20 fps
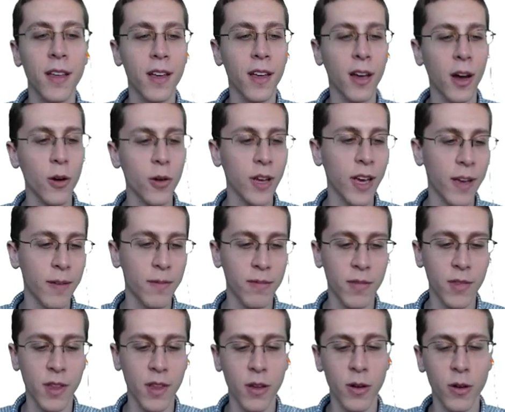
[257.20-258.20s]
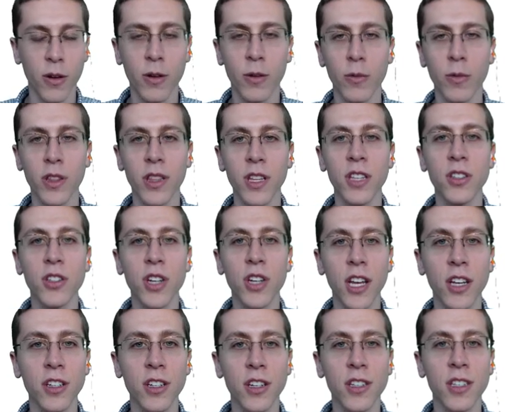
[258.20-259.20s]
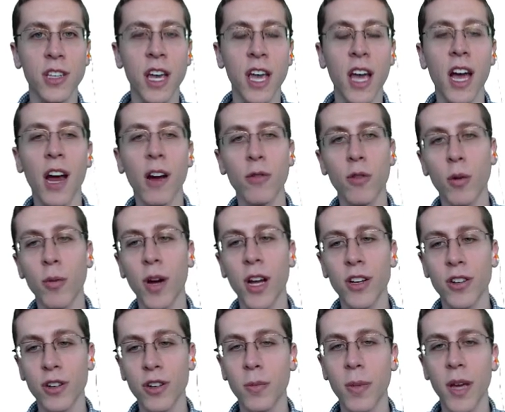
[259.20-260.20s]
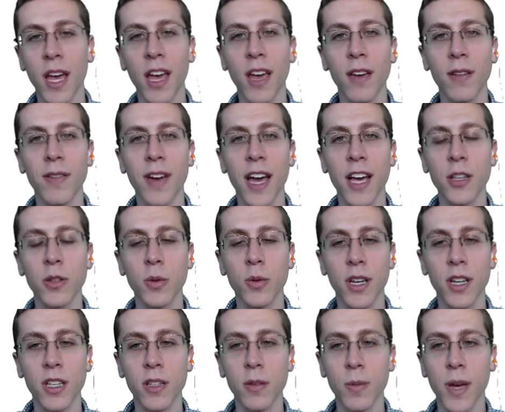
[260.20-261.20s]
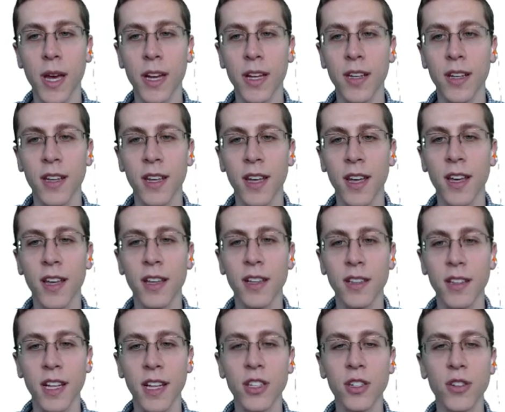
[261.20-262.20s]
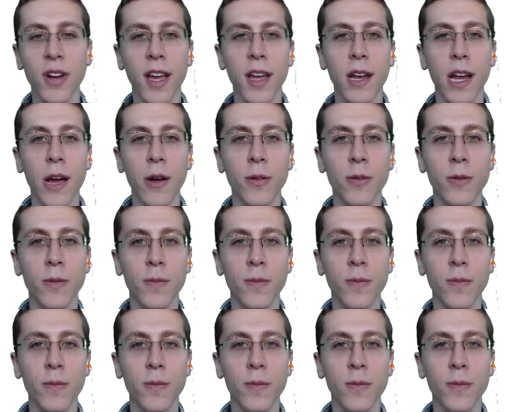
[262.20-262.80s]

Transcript: Okay, with these changes, our robot should behave as we expect. Let's try it out.